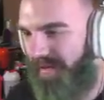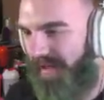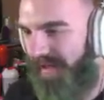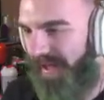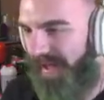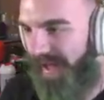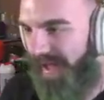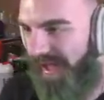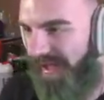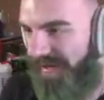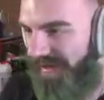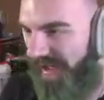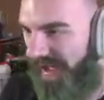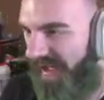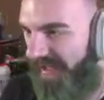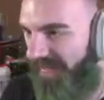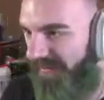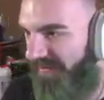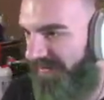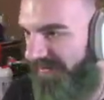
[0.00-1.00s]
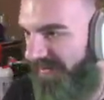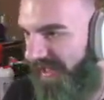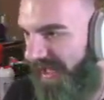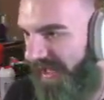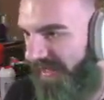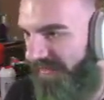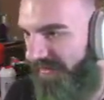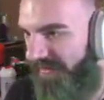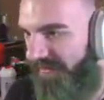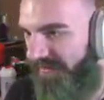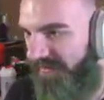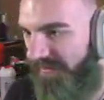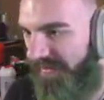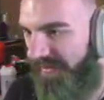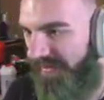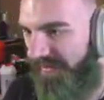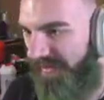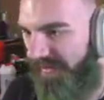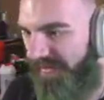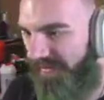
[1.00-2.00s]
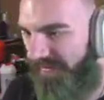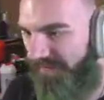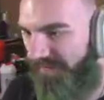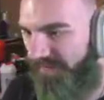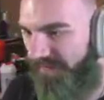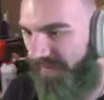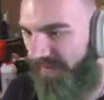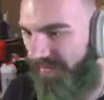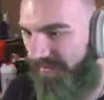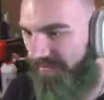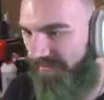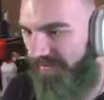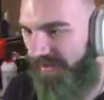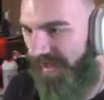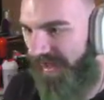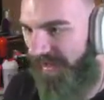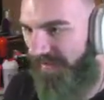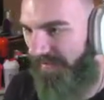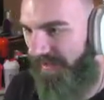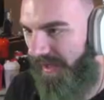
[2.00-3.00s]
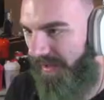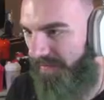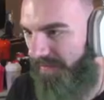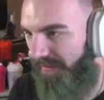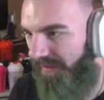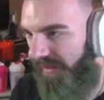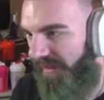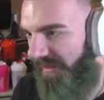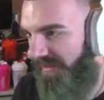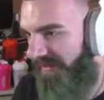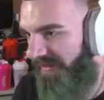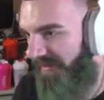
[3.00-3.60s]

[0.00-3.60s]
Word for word: And I learned that literally, like, the first game that I played in